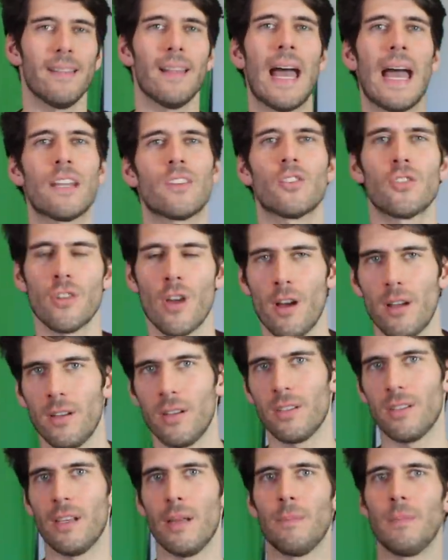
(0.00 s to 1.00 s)
latched
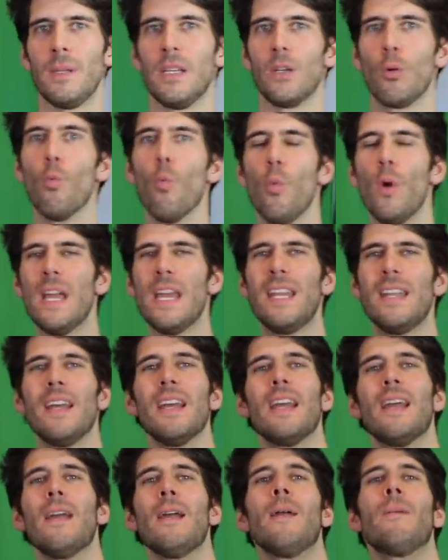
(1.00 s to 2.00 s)
onto something, when